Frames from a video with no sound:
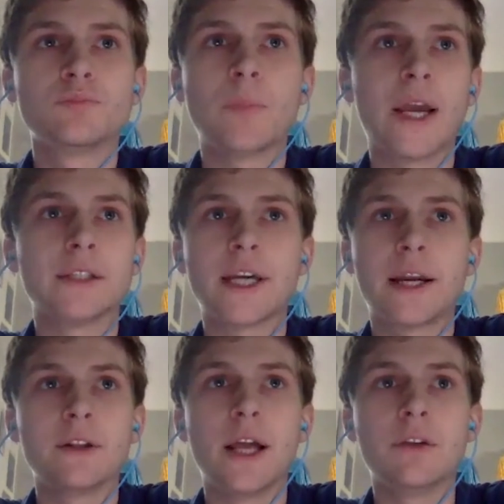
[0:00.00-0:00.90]
my
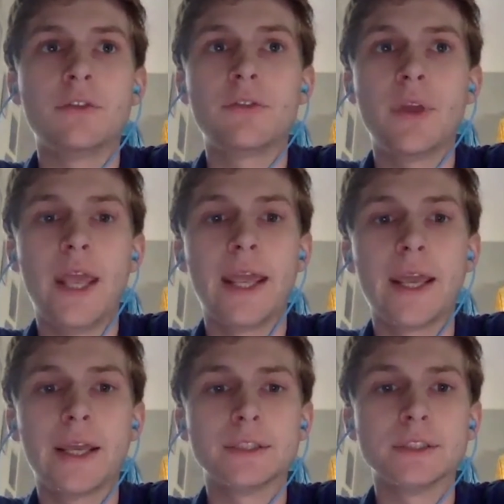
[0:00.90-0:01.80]
entire life,
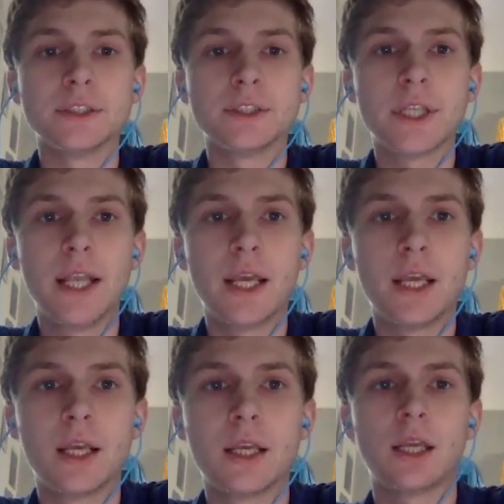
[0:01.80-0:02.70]
and
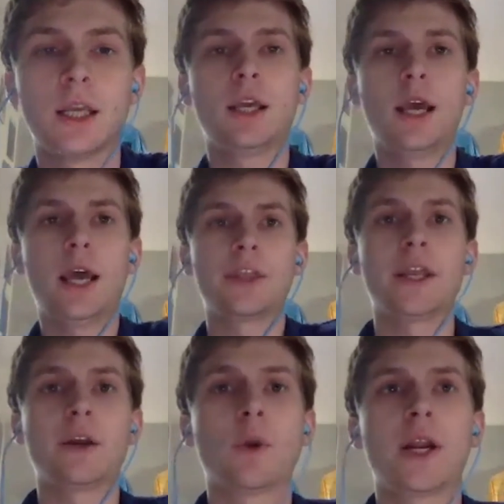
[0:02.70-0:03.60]
I
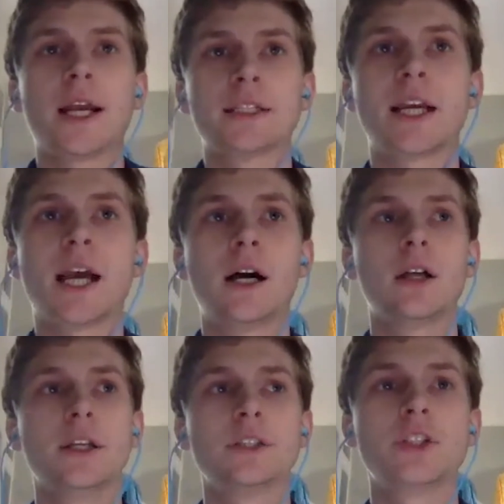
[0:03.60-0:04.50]
think when I got to
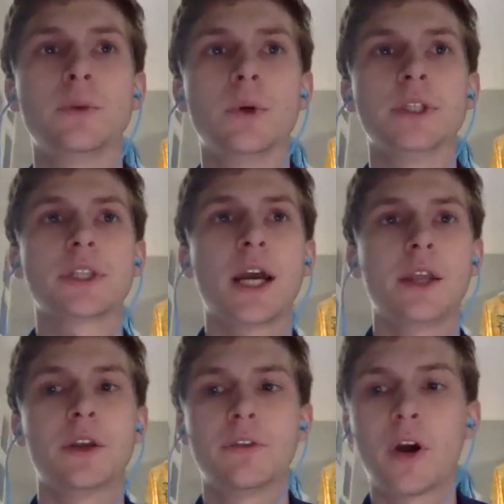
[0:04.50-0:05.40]
college, it was
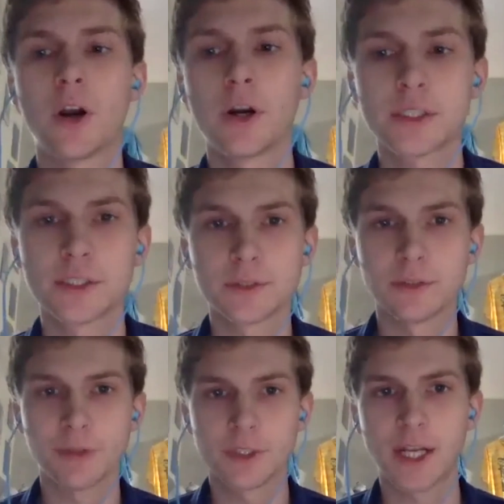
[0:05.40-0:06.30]
kind of hard because it's the
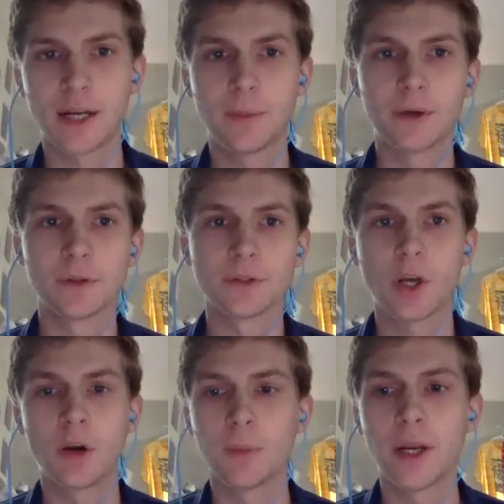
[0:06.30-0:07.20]
first time I was
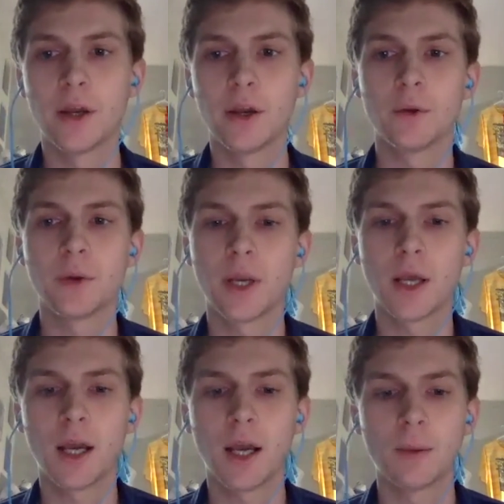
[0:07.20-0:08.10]
on my own.
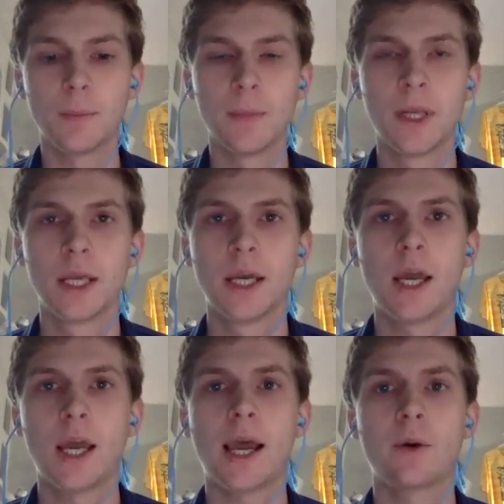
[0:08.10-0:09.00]

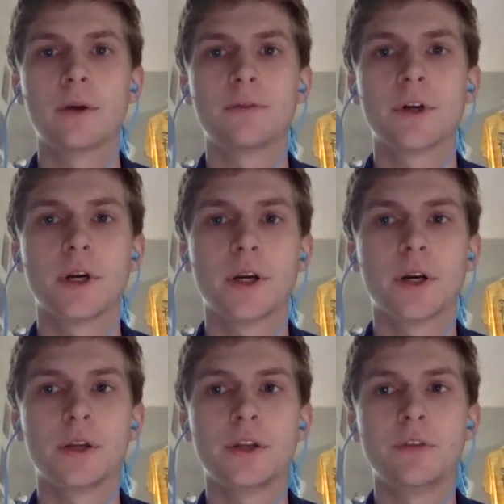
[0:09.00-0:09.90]

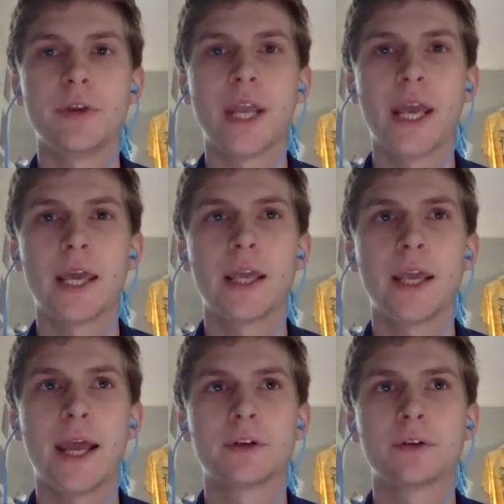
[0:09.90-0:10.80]
However, UVA
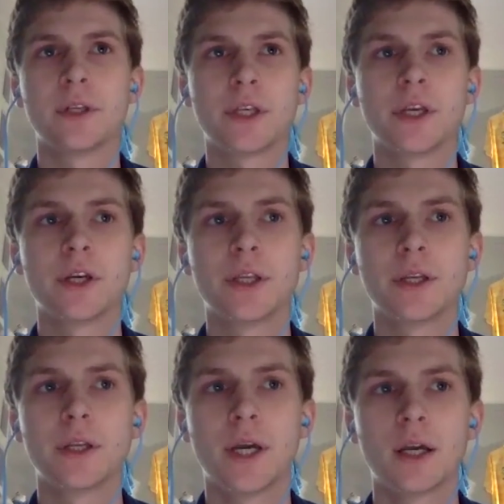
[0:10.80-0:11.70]
had a really good
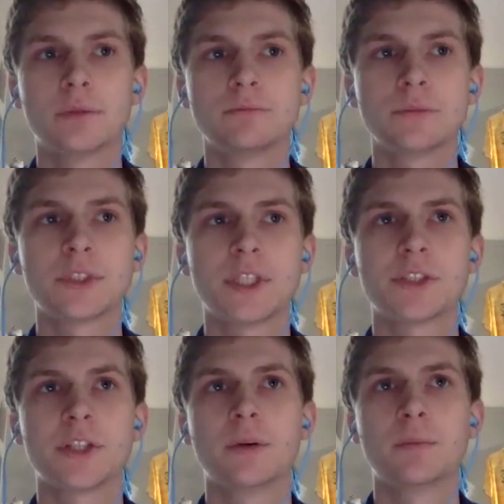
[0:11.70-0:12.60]

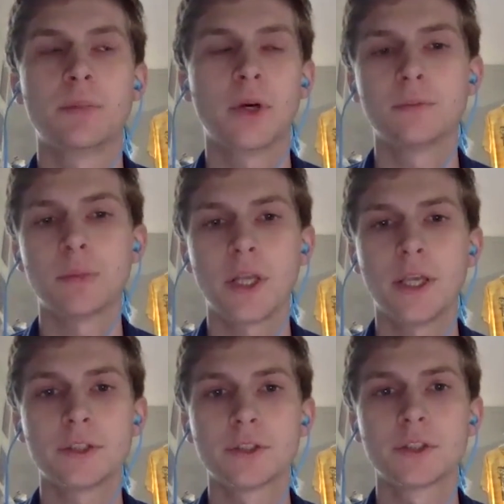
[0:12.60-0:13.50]
system put in
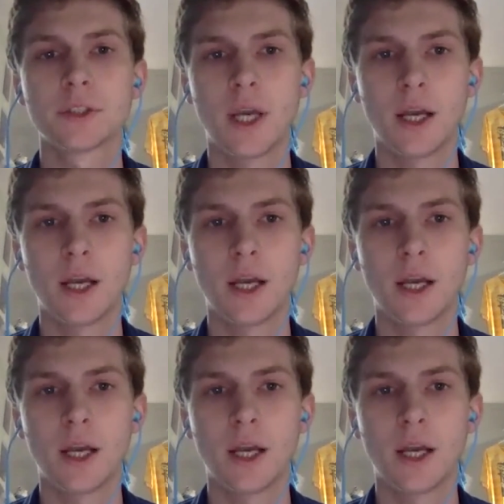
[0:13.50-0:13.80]
place.